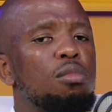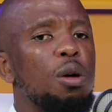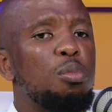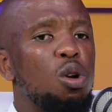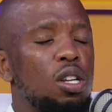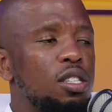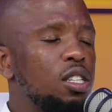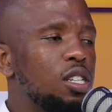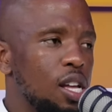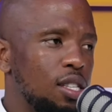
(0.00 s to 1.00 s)

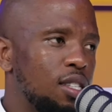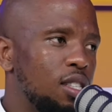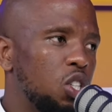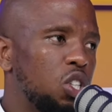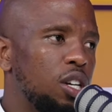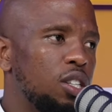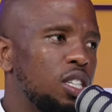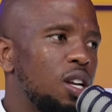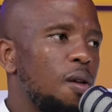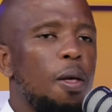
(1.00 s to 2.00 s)
politicians in the church,
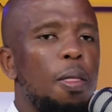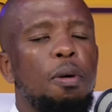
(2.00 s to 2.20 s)
mm.